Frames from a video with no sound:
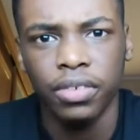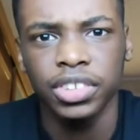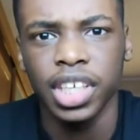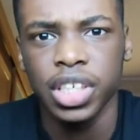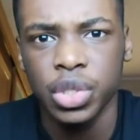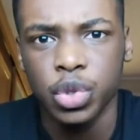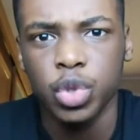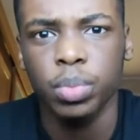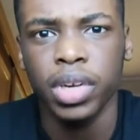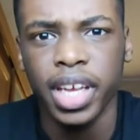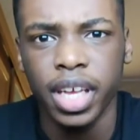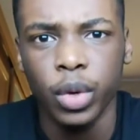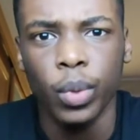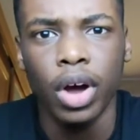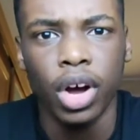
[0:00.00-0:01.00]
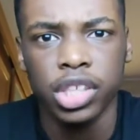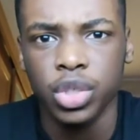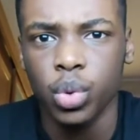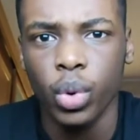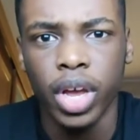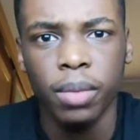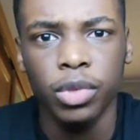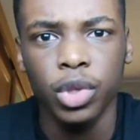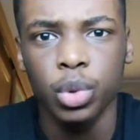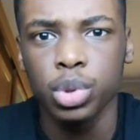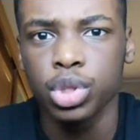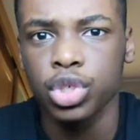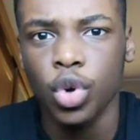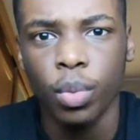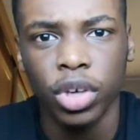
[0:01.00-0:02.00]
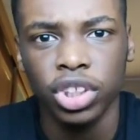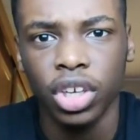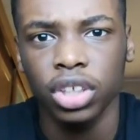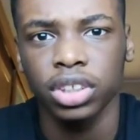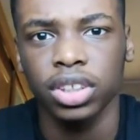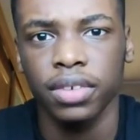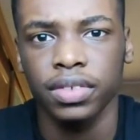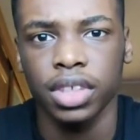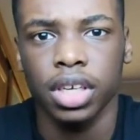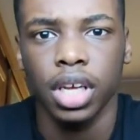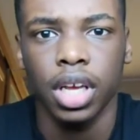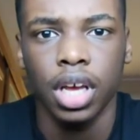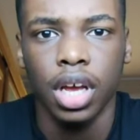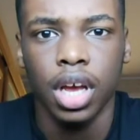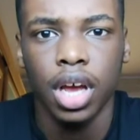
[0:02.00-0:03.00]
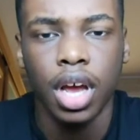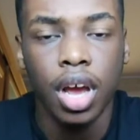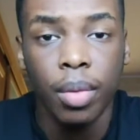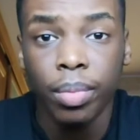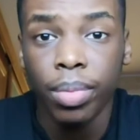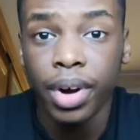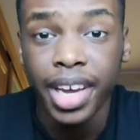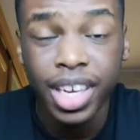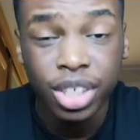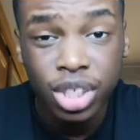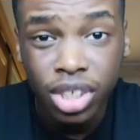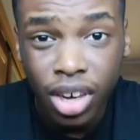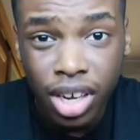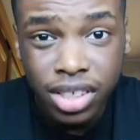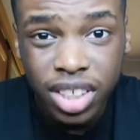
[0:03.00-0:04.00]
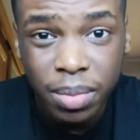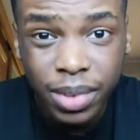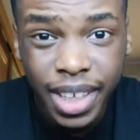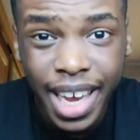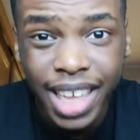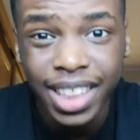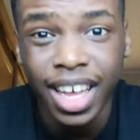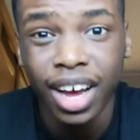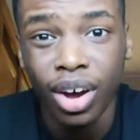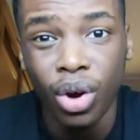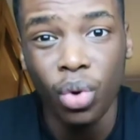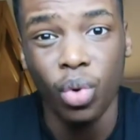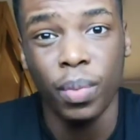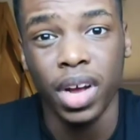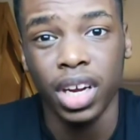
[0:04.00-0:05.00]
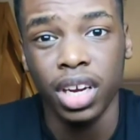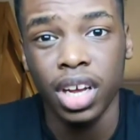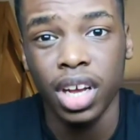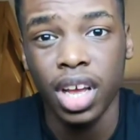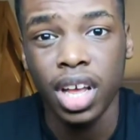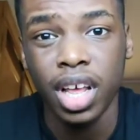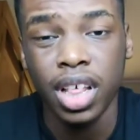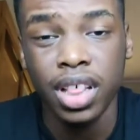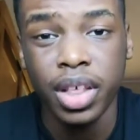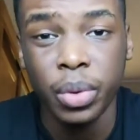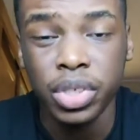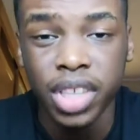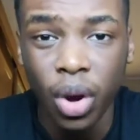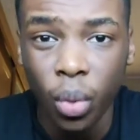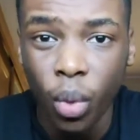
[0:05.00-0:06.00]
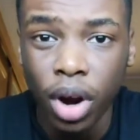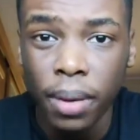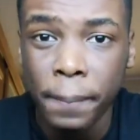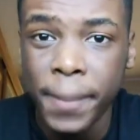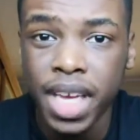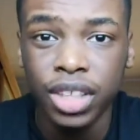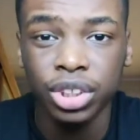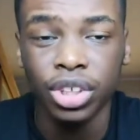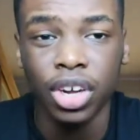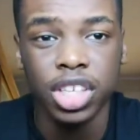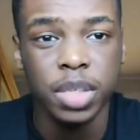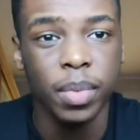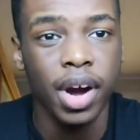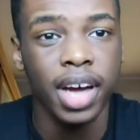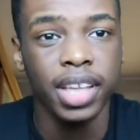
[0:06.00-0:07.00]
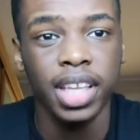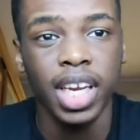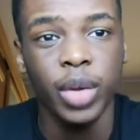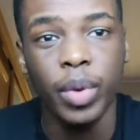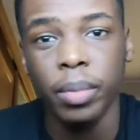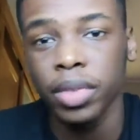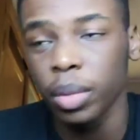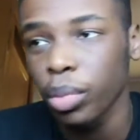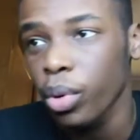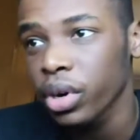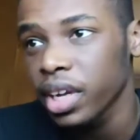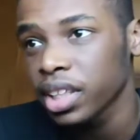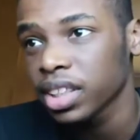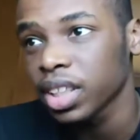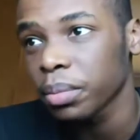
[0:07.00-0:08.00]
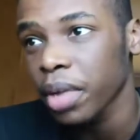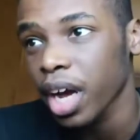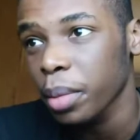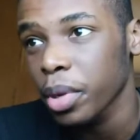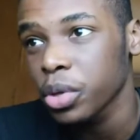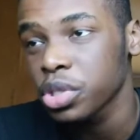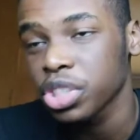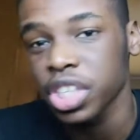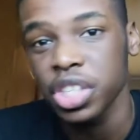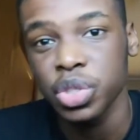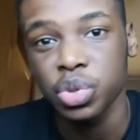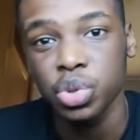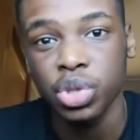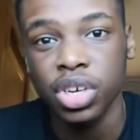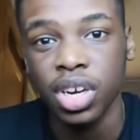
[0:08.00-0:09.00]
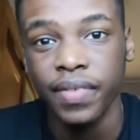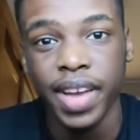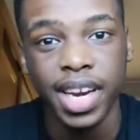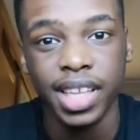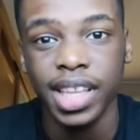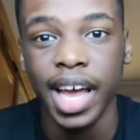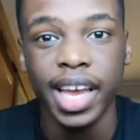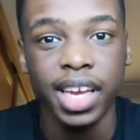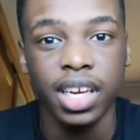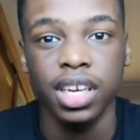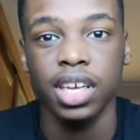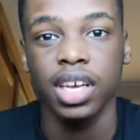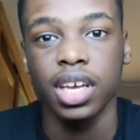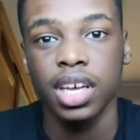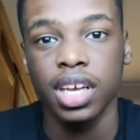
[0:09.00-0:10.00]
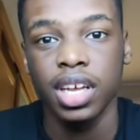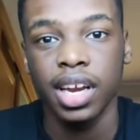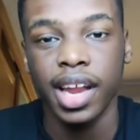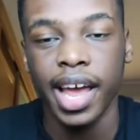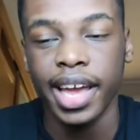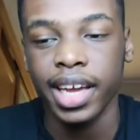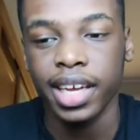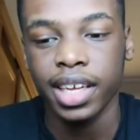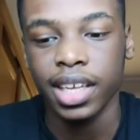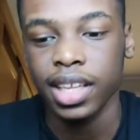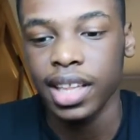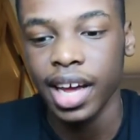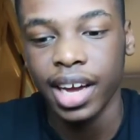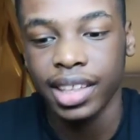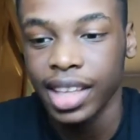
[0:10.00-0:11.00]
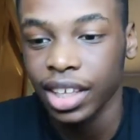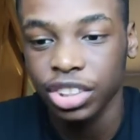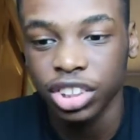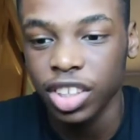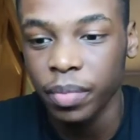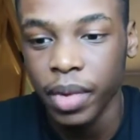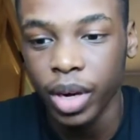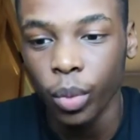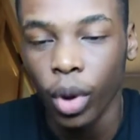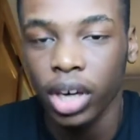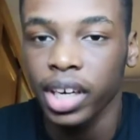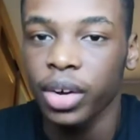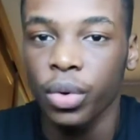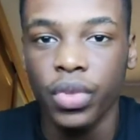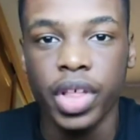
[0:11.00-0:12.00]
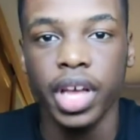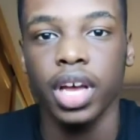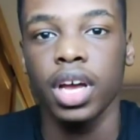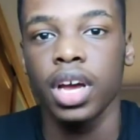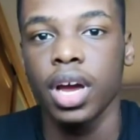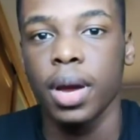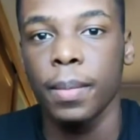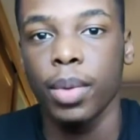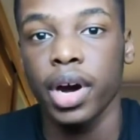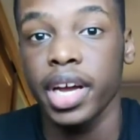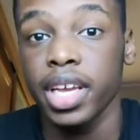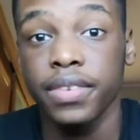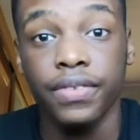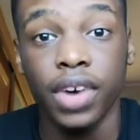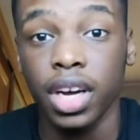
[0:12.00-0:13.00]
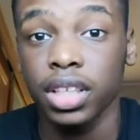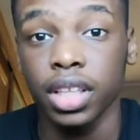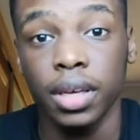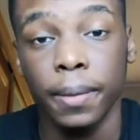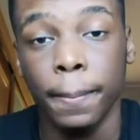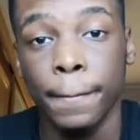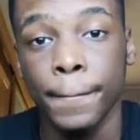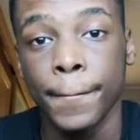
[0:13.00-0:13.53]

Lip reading: Jesus played well. I saw him do so much good stuff today. But he just can't seem to get that goal, man. There was that one big chance, Martinelli whipped the ball into the back post. Jesus could have headed that in. Like, that should have been 1-0 there. But he fucked it.